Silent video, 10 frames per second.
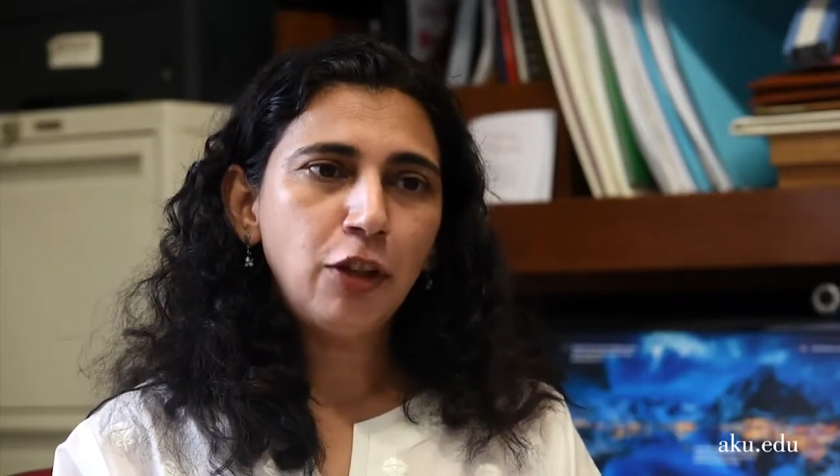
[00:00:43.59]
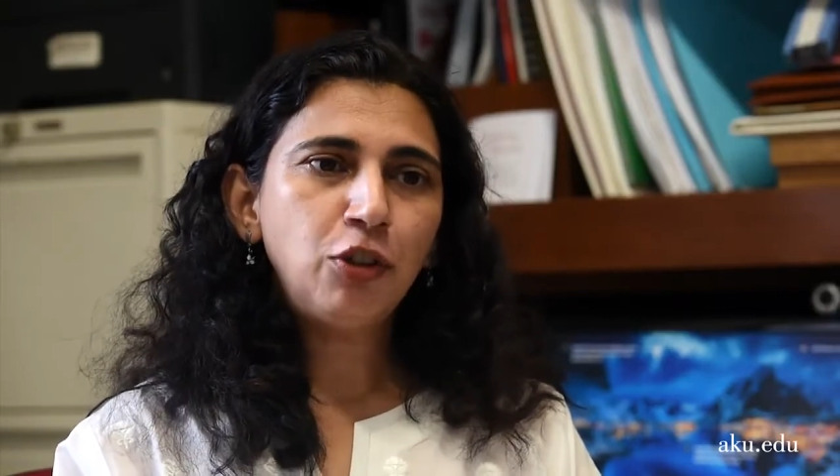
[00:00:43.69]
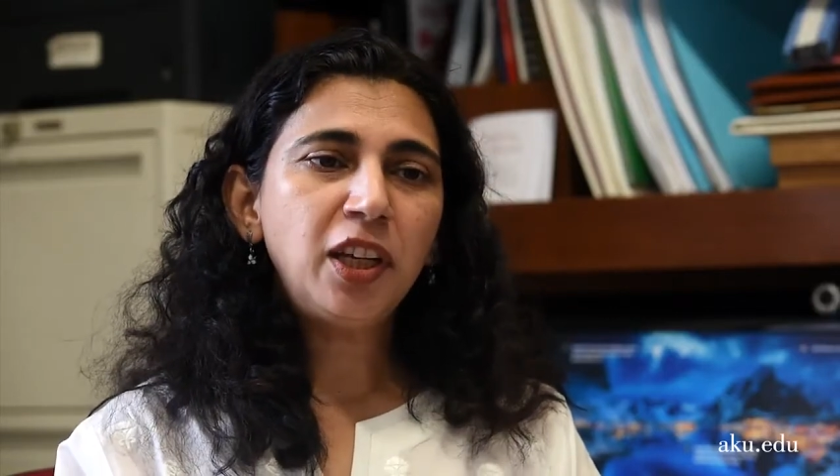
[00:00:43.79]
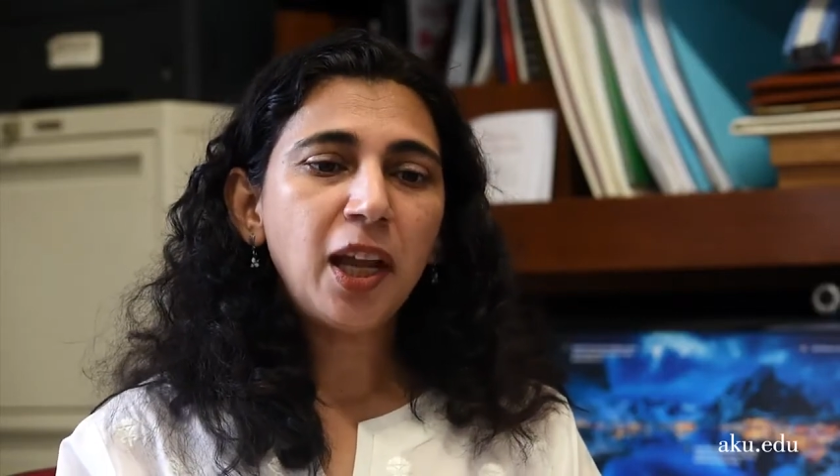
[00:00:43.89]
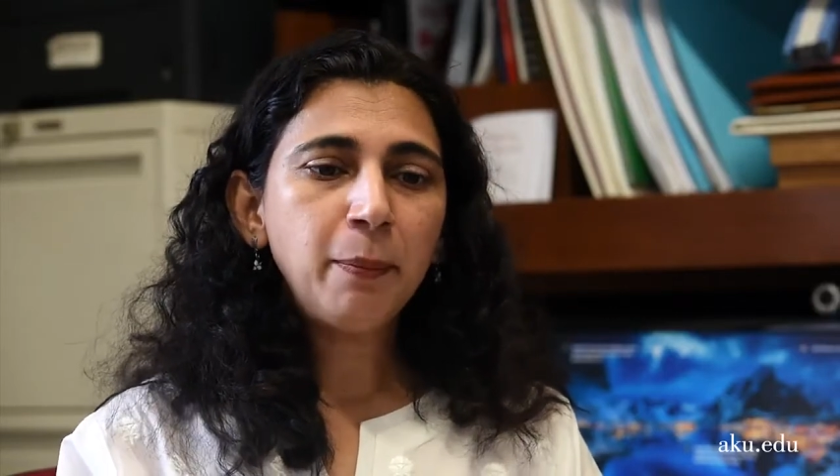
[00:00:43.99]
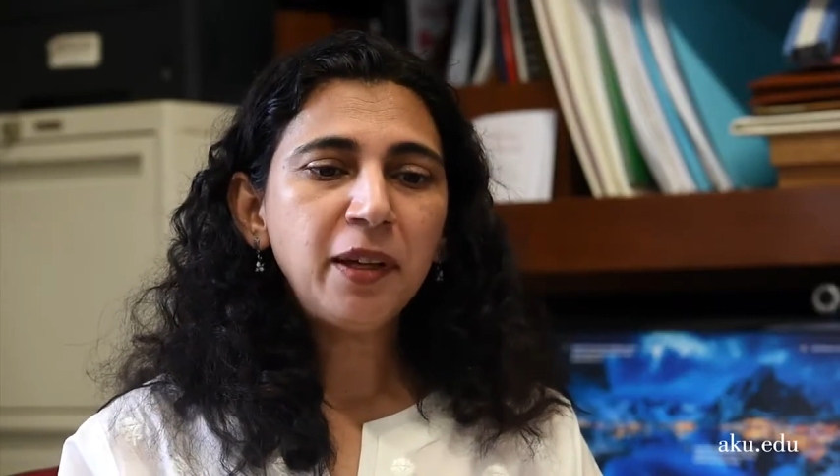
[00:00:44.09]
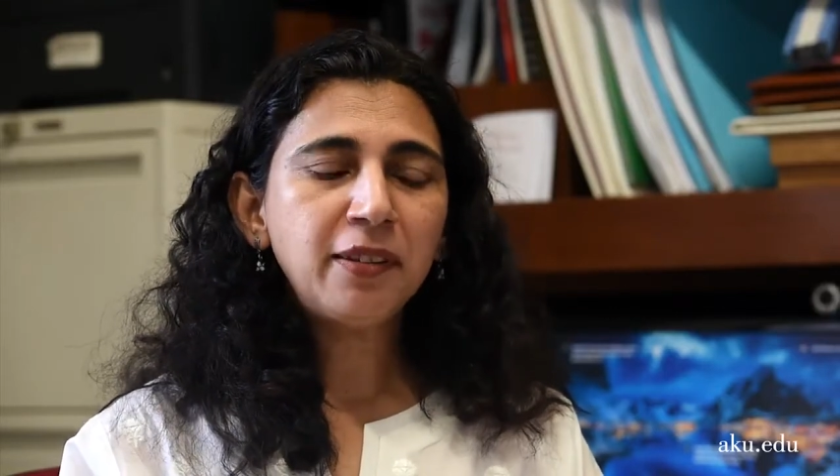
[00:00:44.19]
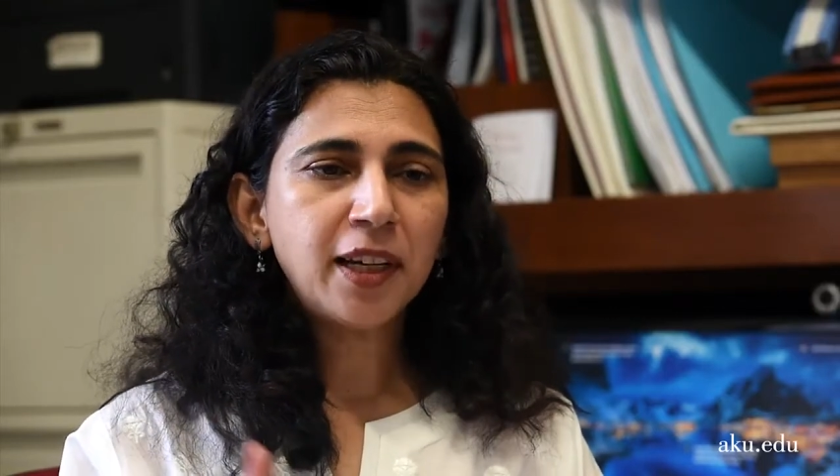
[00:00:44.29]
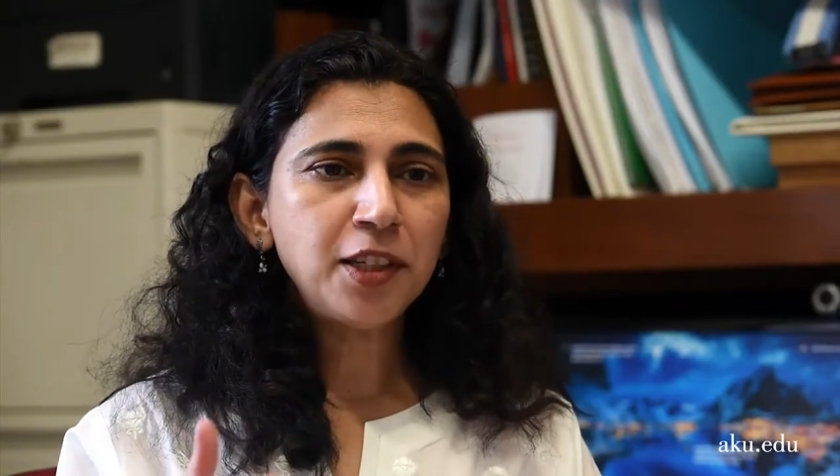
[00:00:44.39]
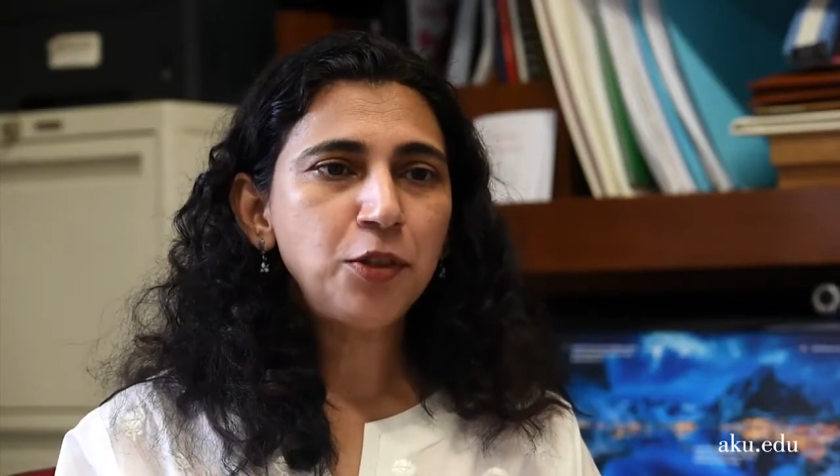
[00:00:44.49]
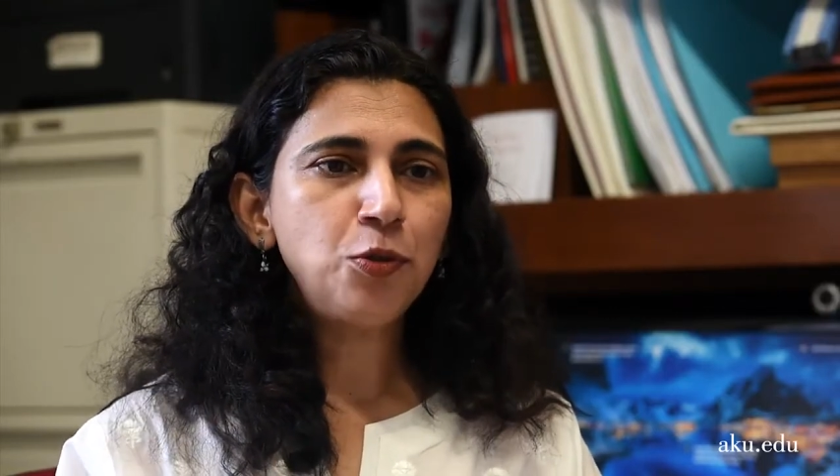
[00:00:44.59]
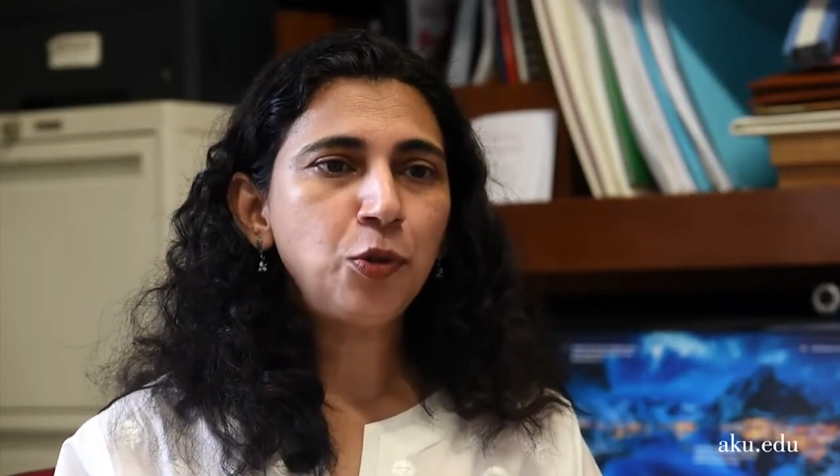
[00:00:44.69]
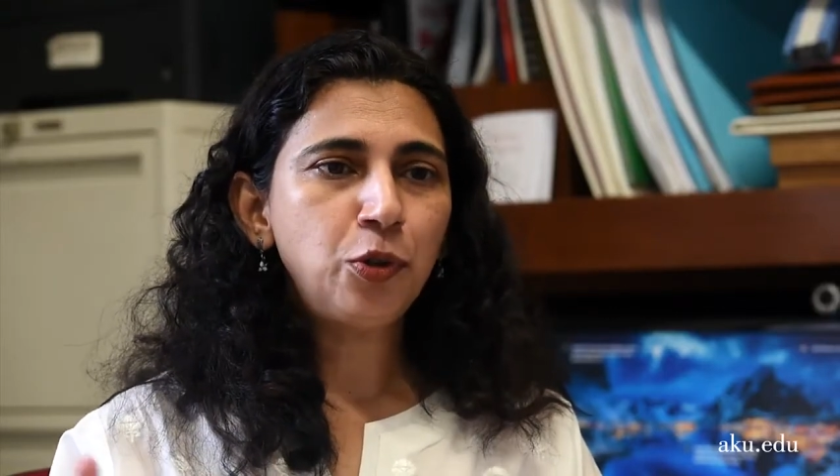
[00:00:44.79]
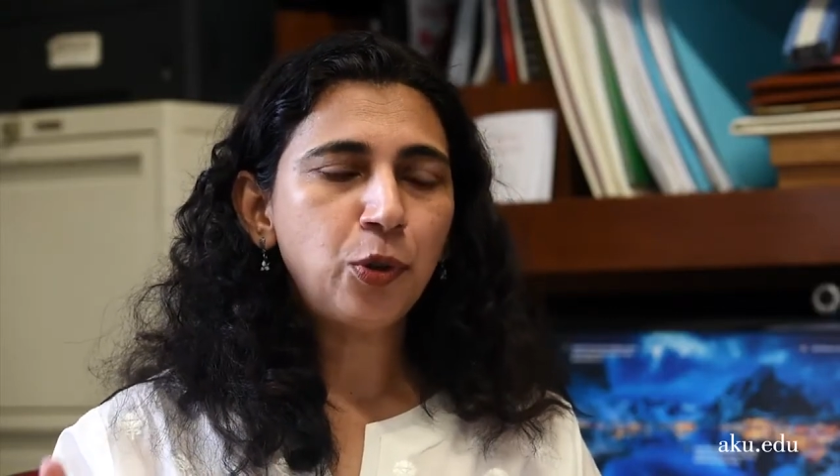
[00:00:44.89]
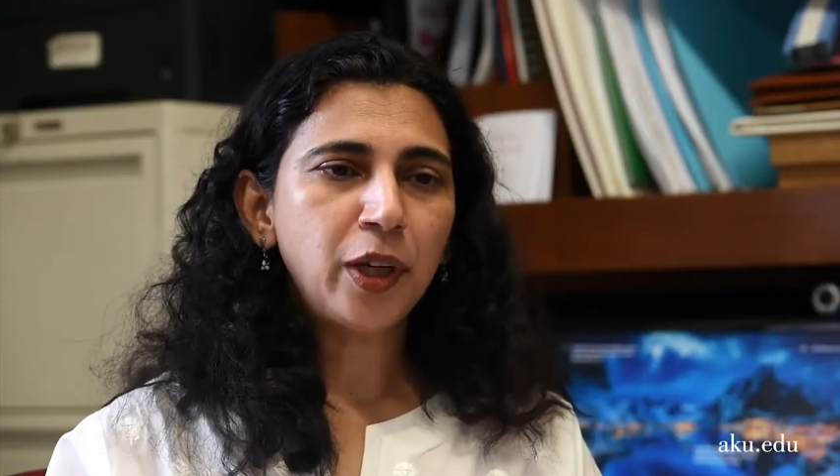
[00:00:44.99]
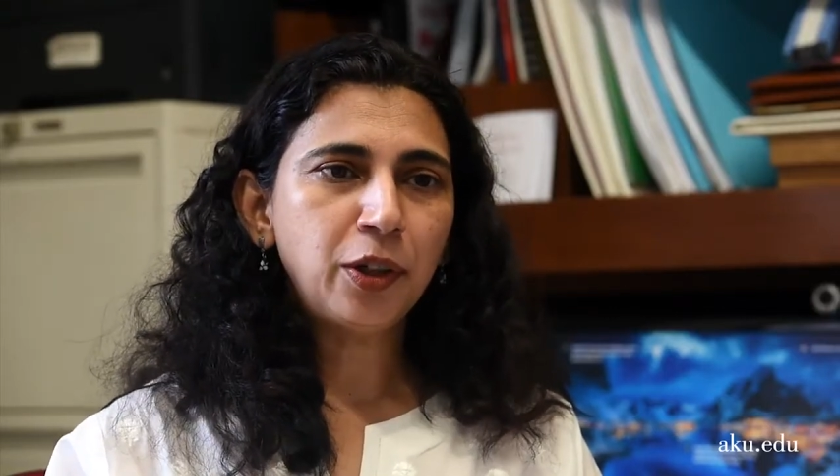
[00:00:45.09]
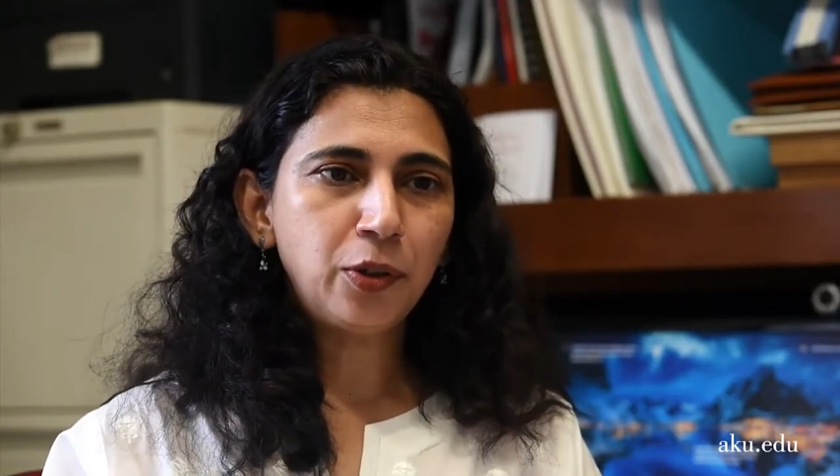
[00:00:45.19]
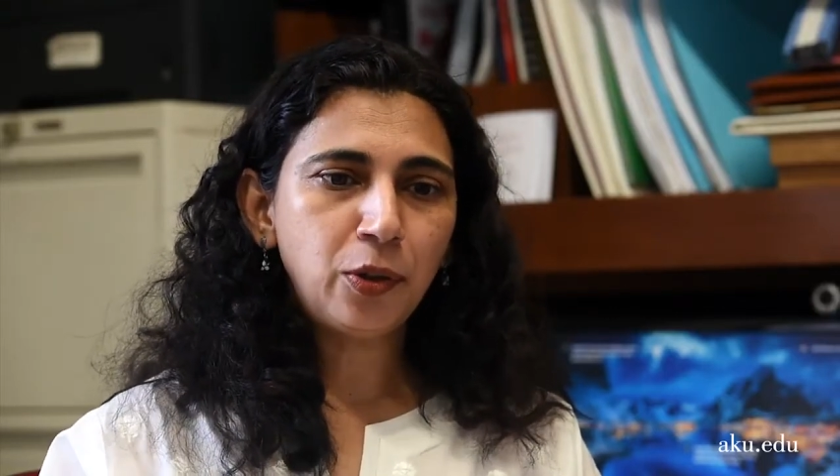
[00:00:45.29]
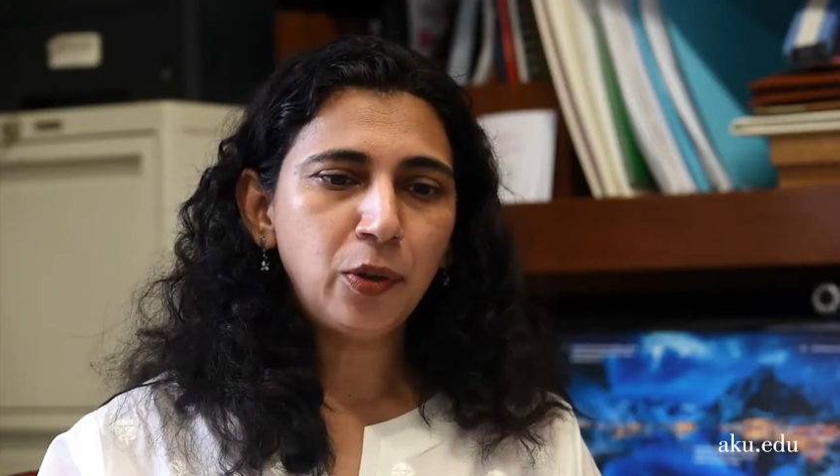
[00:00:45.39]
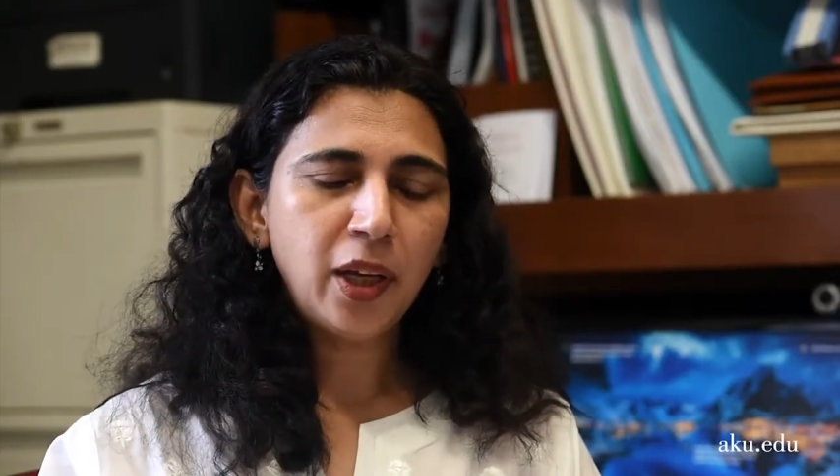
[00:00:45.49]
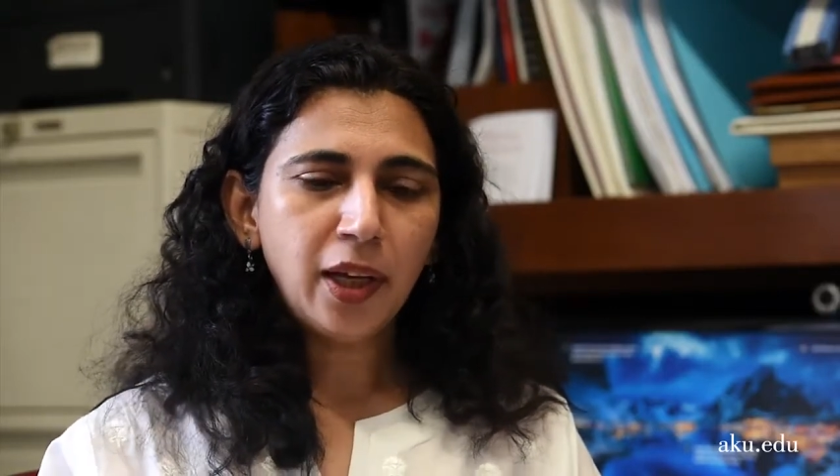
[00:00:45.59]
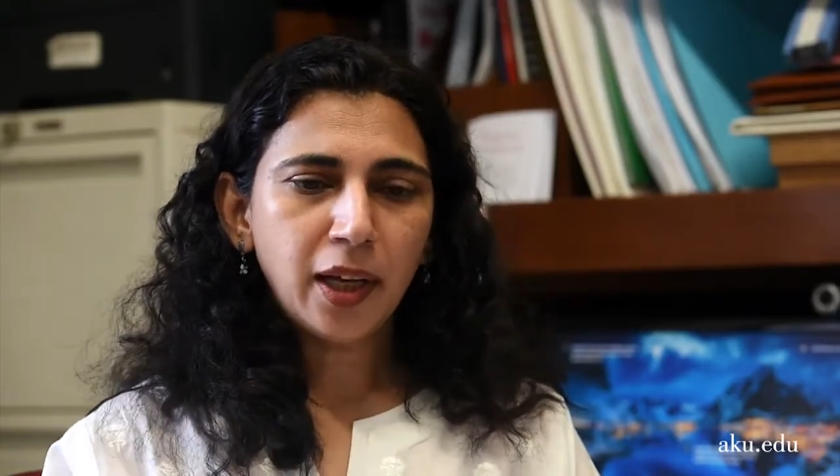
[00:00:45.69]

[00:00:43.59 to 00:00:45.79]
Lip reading: So the numbers continue to grow and grow.